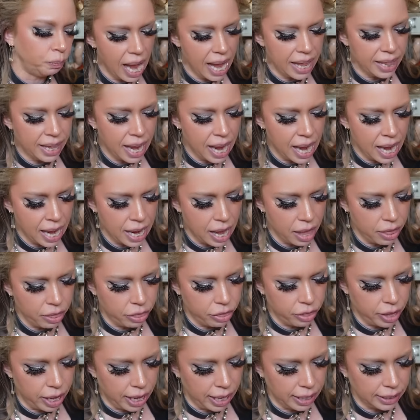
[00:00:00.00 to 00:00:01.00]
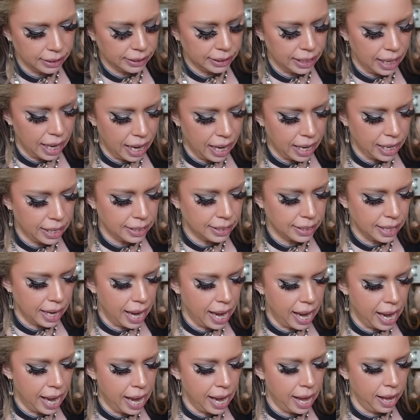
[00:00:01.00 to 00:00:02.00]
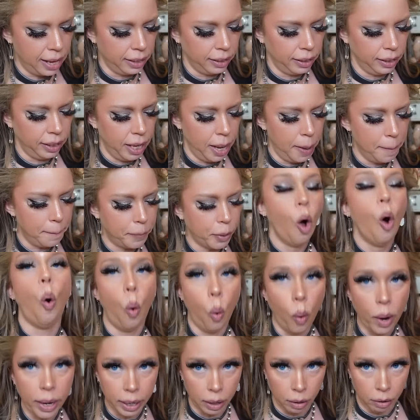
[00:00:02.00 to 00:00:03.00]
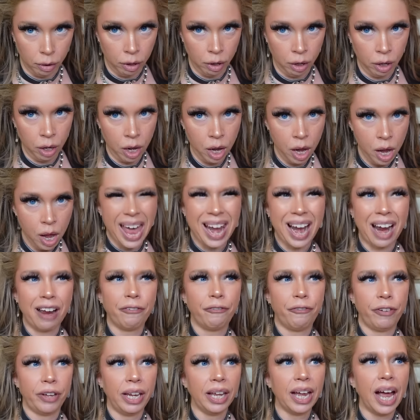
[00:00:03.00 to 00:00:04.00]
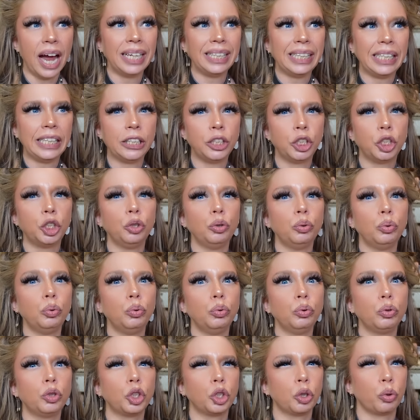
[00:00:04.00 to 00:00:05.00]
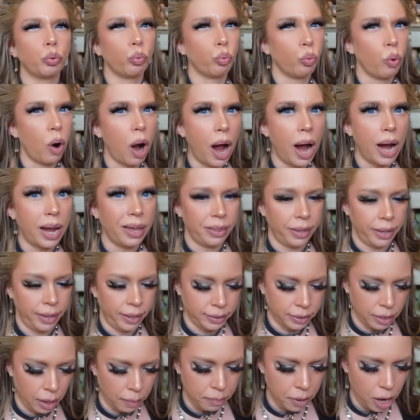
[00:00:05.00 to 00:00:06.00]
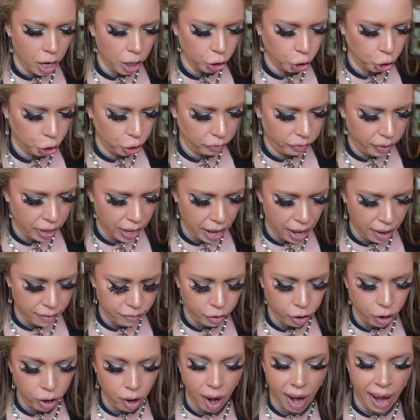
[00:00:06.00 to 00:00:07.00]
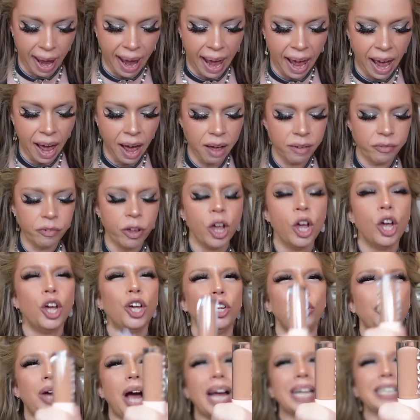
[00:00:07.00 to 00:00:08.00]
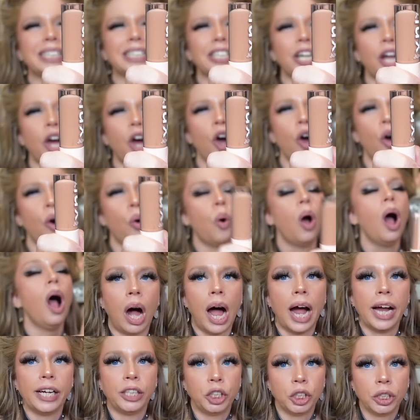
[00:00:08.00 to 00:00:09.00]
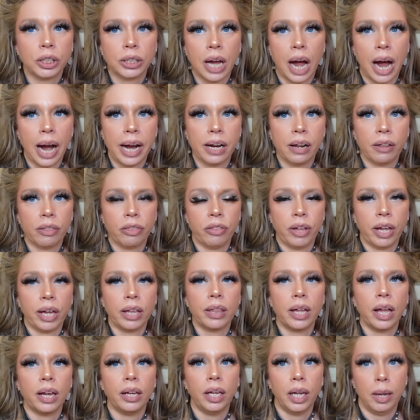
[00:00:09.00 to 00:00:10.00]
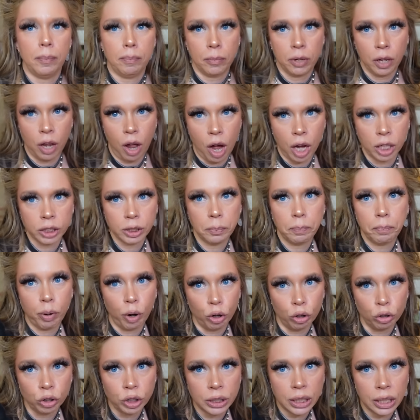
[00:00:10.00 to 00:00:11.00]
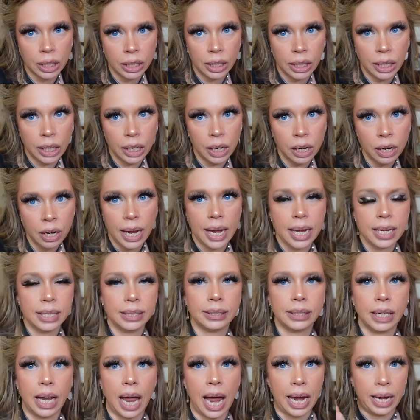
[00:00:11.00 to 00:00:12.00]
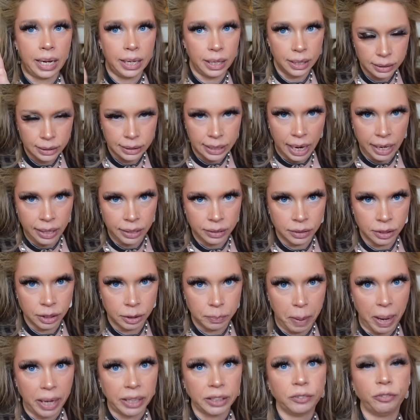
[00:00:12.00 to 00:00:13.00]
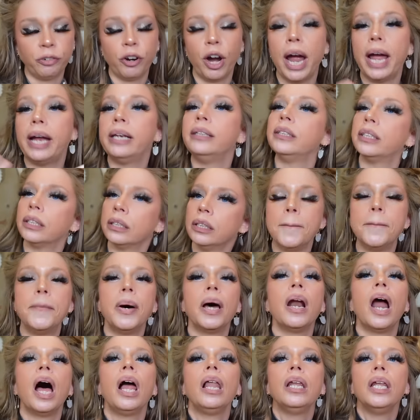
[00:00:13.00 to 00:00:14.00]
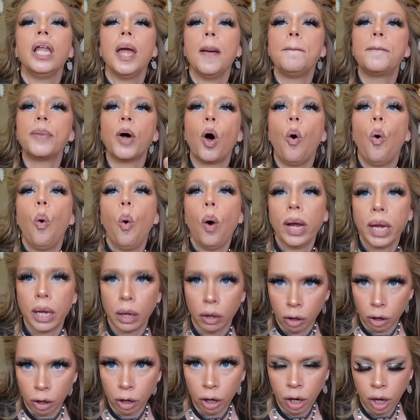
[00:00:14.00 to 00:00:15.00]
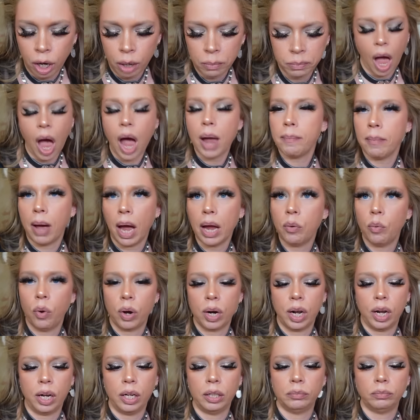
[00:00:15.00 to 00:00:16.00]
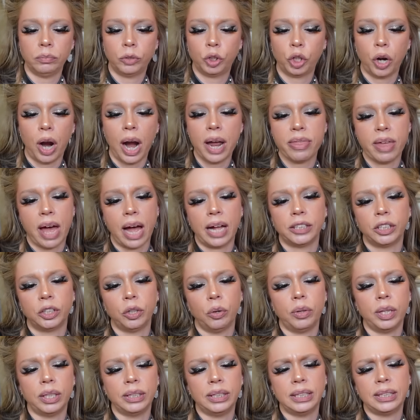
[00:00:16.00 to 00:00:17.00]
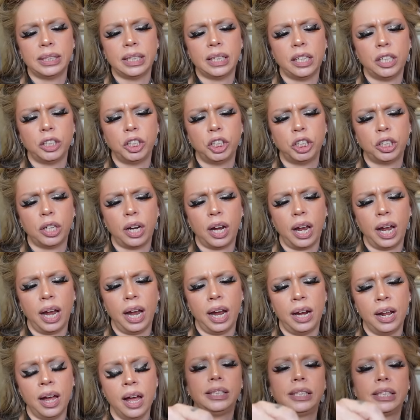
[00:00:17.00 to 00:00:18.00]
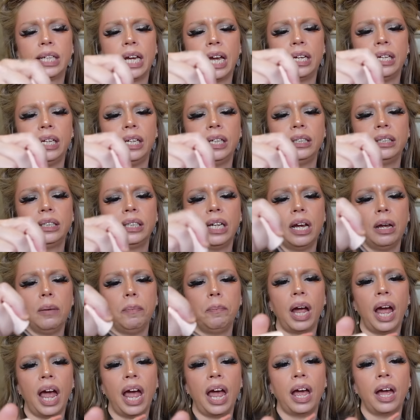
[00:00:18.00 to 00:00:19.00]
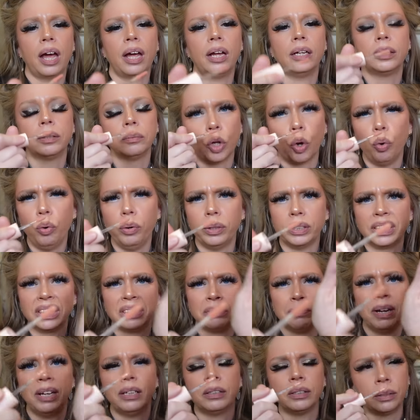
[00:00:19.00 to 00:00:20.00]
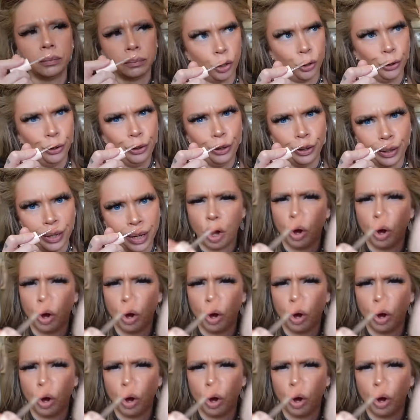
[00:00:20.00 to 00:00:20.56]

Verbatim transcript: And then this is a lip oil, and I feel like I need to try these. I'm not sure if I ever have. You guys know I just kind of think that lip gloss personally is like Satan's best friend, but a lip oil, I might want to try that. So this is in the shade Skinny Dip, and oh, it smells good.